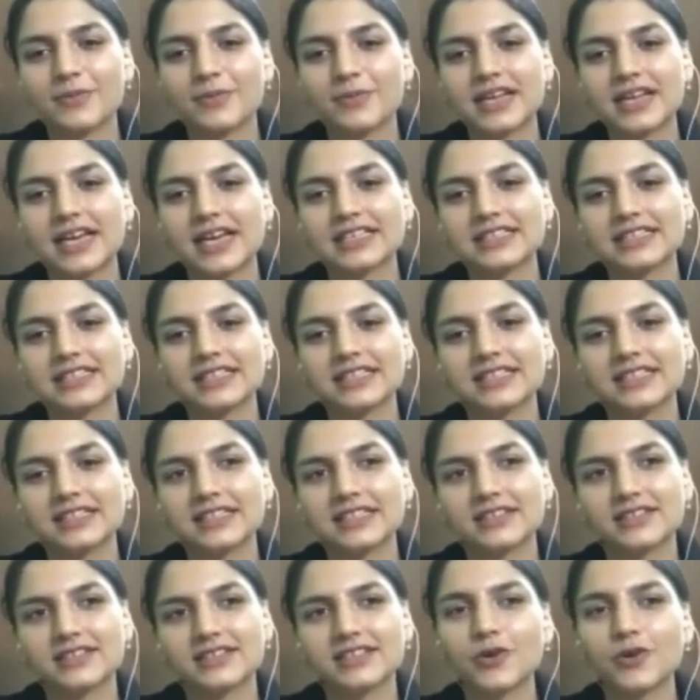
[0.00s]
but I
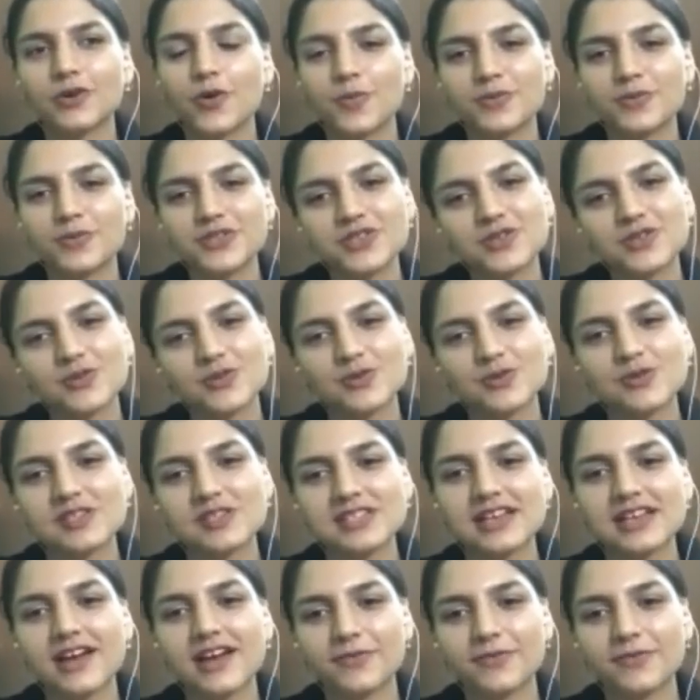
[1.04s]
think the open
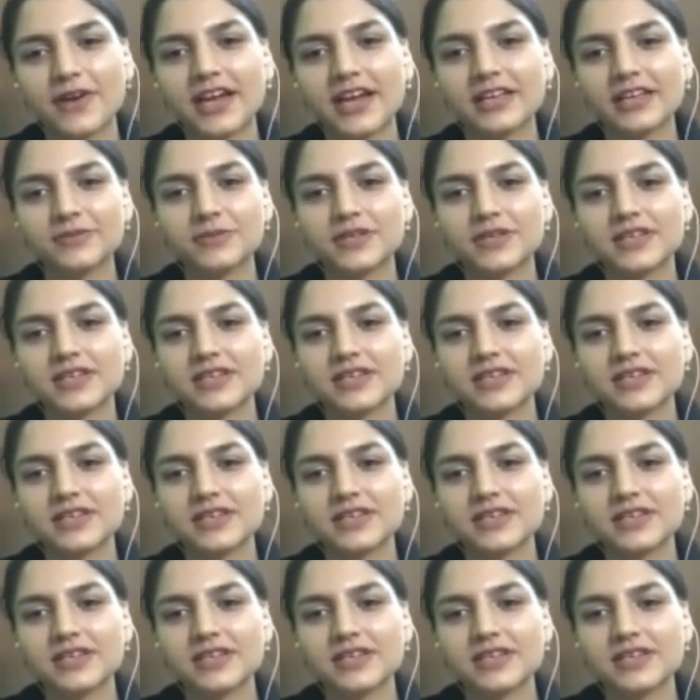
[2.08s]
schools are fine,